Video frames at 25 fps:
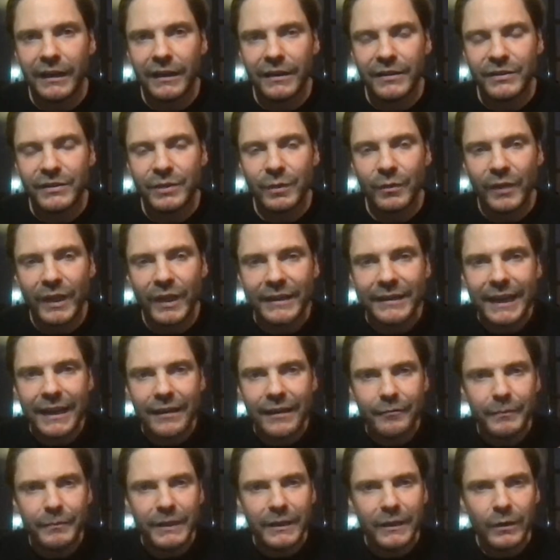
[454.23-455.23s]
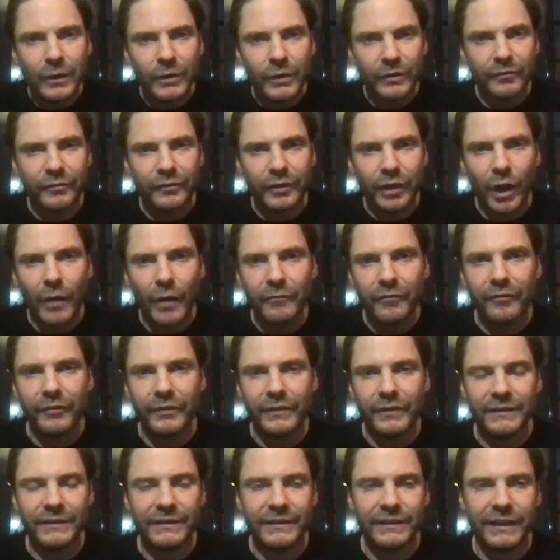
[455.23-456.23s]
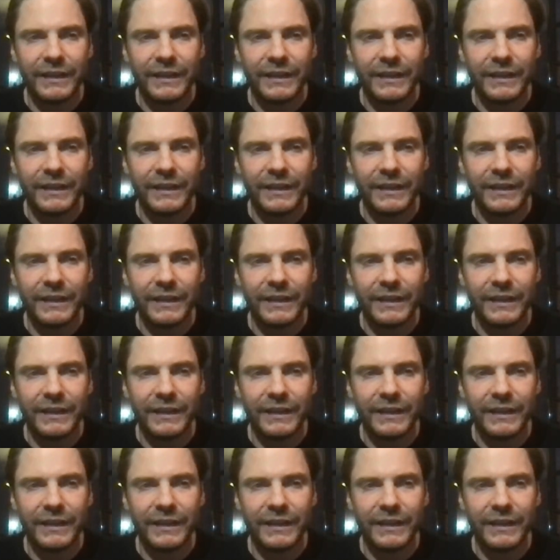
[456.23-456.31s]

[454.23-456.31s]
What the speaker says: So that gave me a lot of comfort.